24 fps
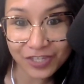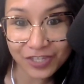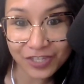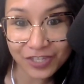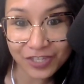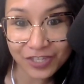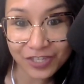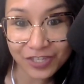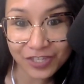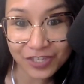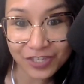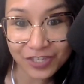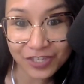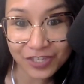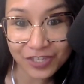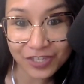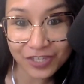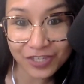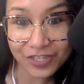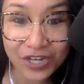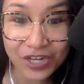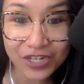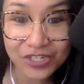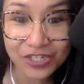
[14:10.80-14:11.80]
time you're
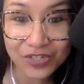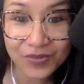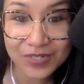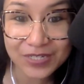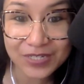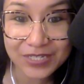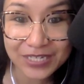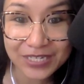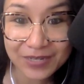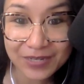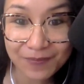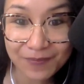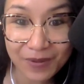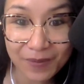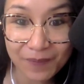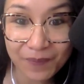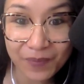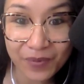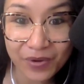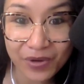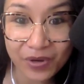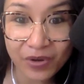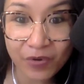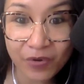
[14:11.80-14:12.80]
talking to a team
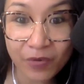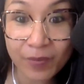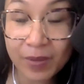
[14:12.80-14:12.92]
member,